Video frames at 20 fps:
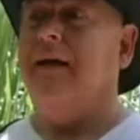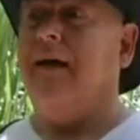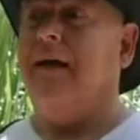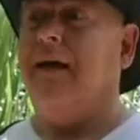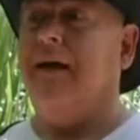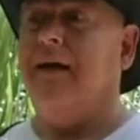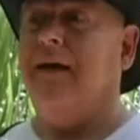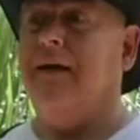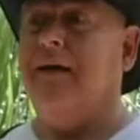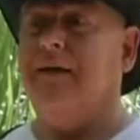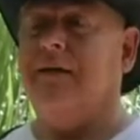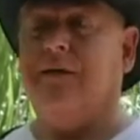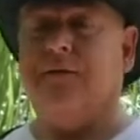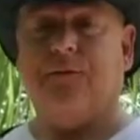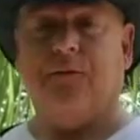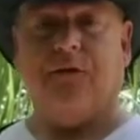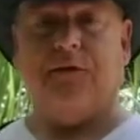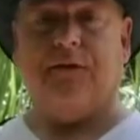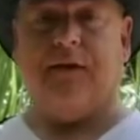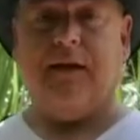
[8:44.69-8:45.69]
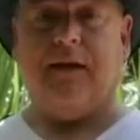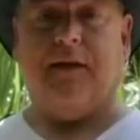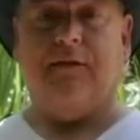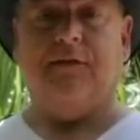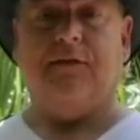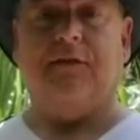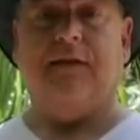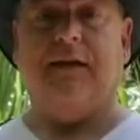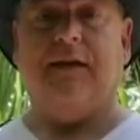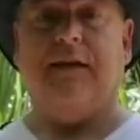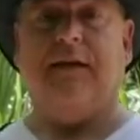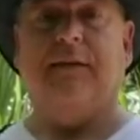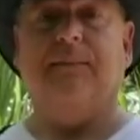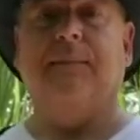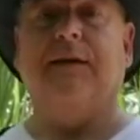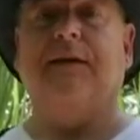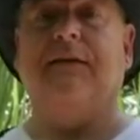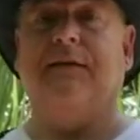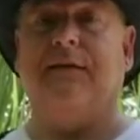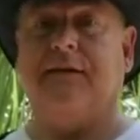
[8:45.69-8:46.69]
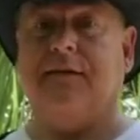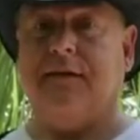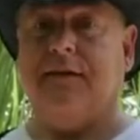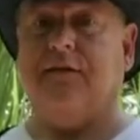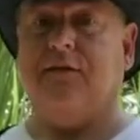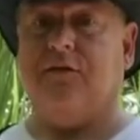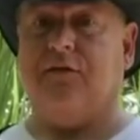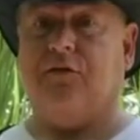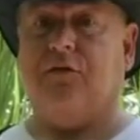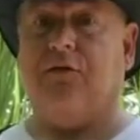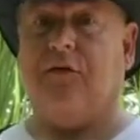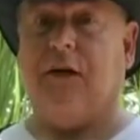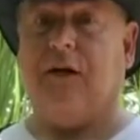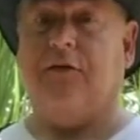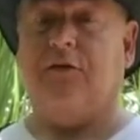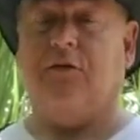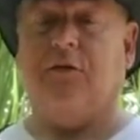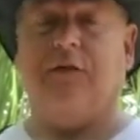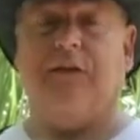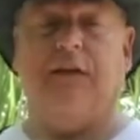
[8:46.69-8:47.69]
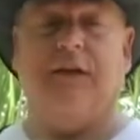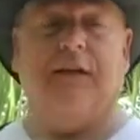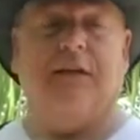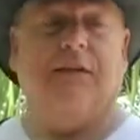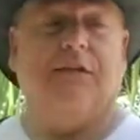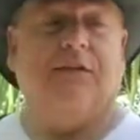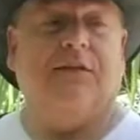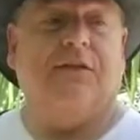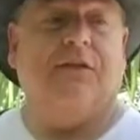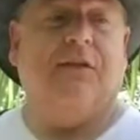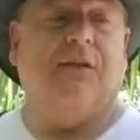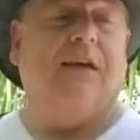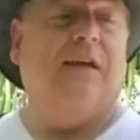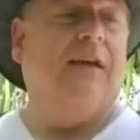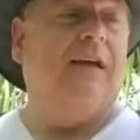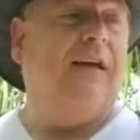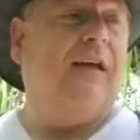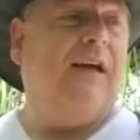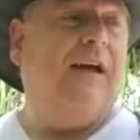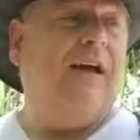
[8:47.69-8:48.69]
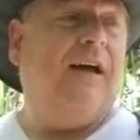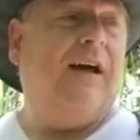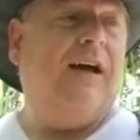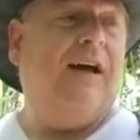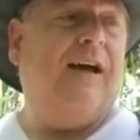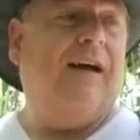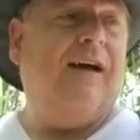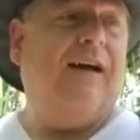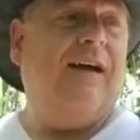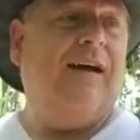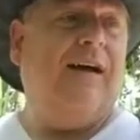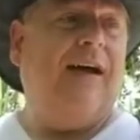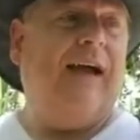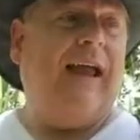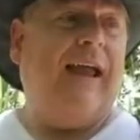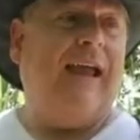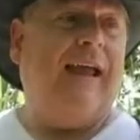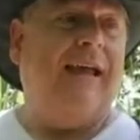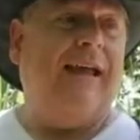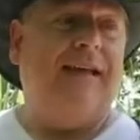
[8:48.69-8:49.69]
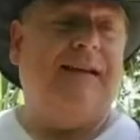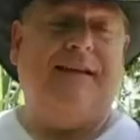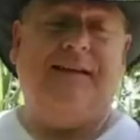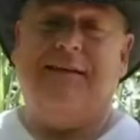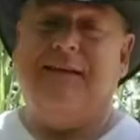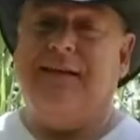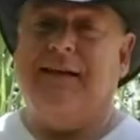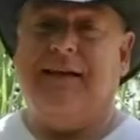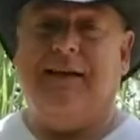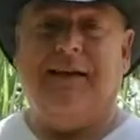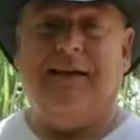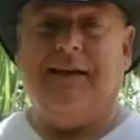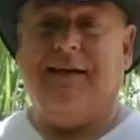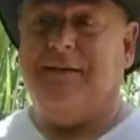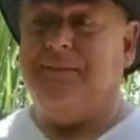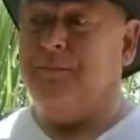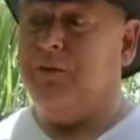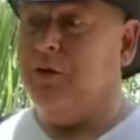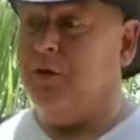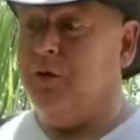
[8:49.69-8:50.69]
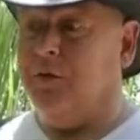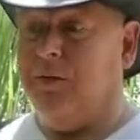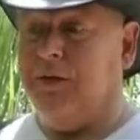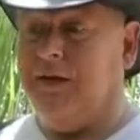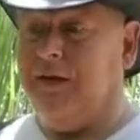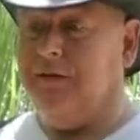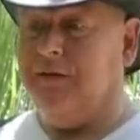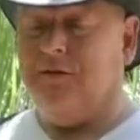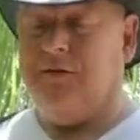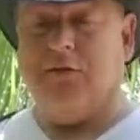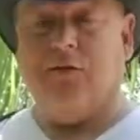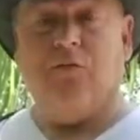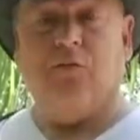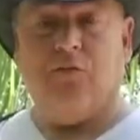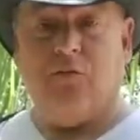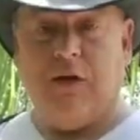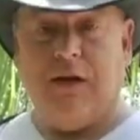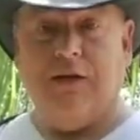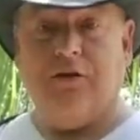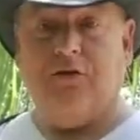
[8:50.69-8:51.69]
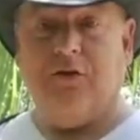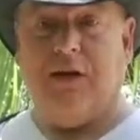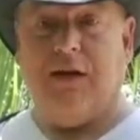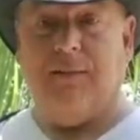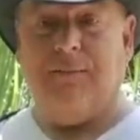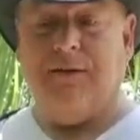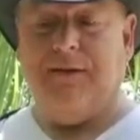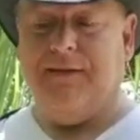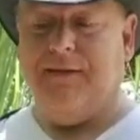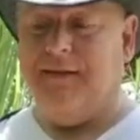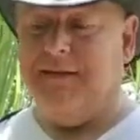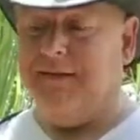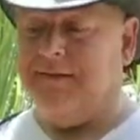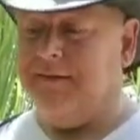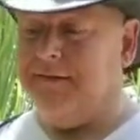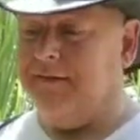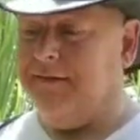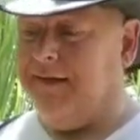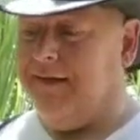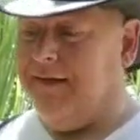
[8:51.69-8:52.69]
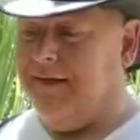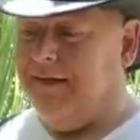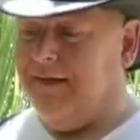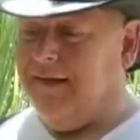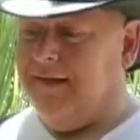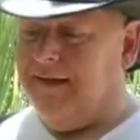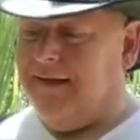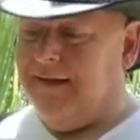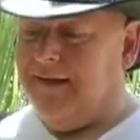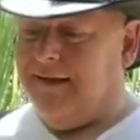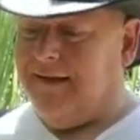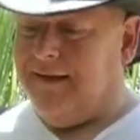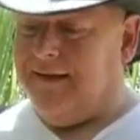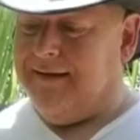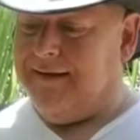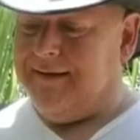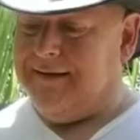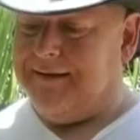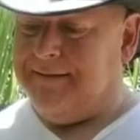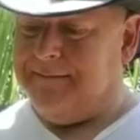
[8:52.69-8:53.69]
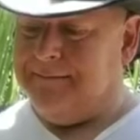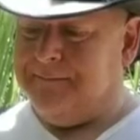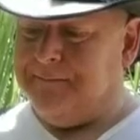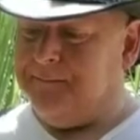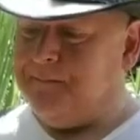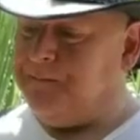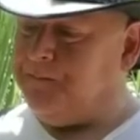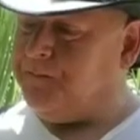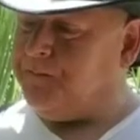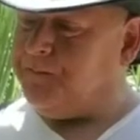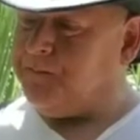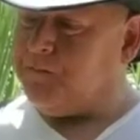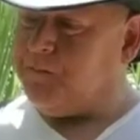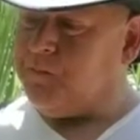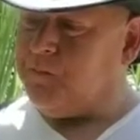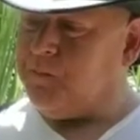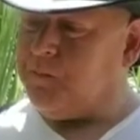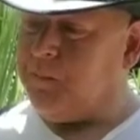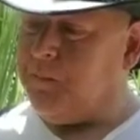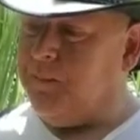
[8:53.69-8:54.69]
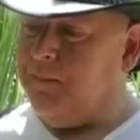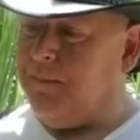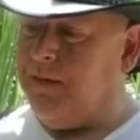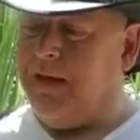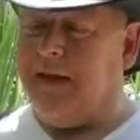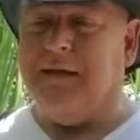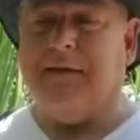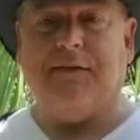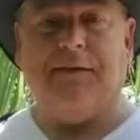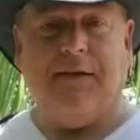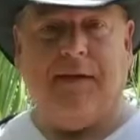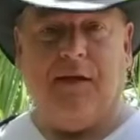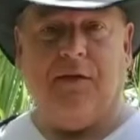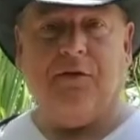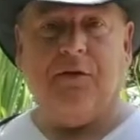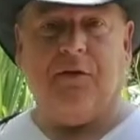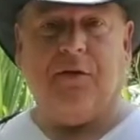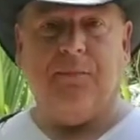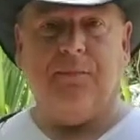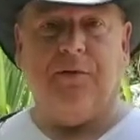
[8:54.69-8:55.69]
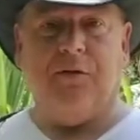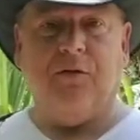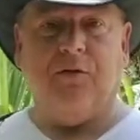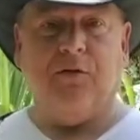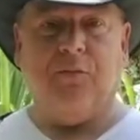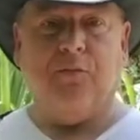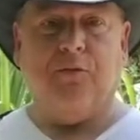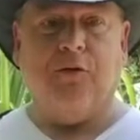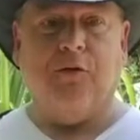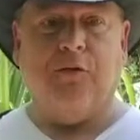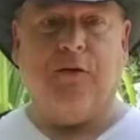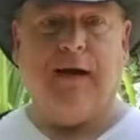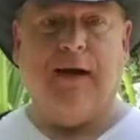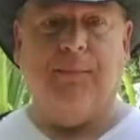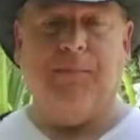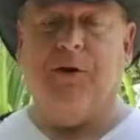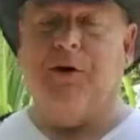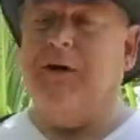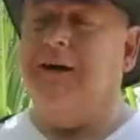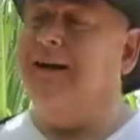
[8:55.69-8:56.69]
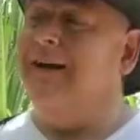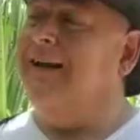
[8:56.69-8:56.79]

The first thing I've seen him in since Stranger Things, he does a great job in this, as the other computer programmer.